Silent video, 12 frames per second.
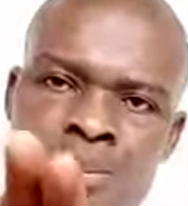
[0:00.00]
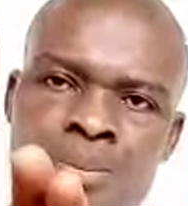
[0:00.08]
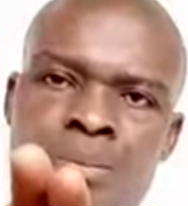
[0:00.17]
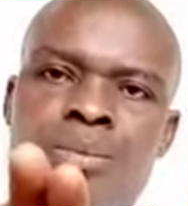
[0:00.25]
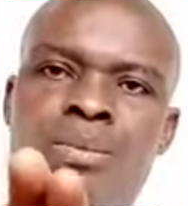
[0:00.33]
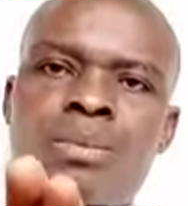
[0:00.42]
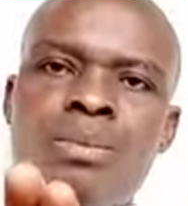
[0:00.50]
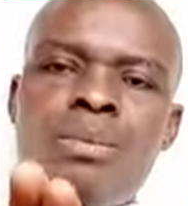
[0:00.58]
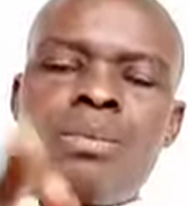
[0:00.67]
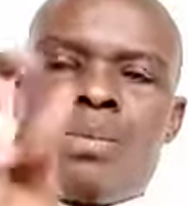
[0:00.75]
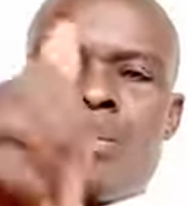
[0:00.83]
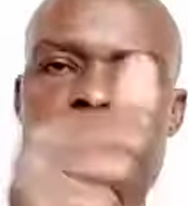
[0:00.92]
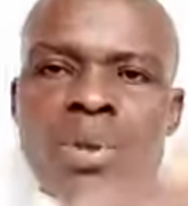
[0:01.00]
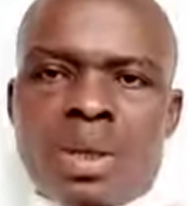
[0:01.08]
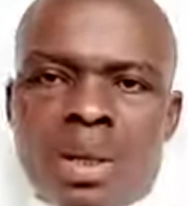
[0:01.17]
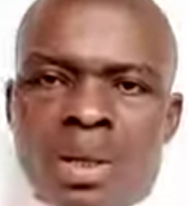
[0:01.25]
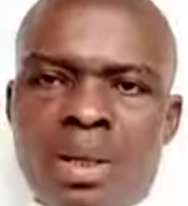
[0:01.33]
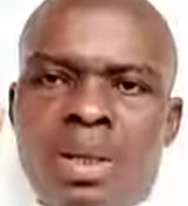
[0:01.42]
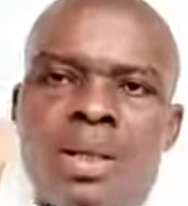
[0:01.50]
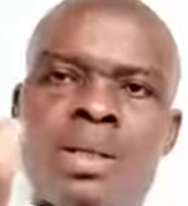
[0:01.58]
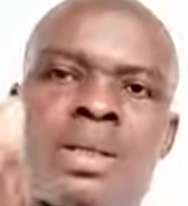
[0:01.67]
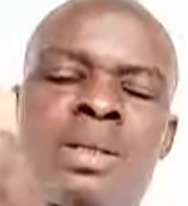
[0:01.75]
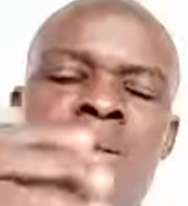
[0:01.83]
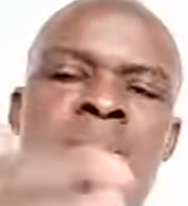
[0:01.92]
A cube has 6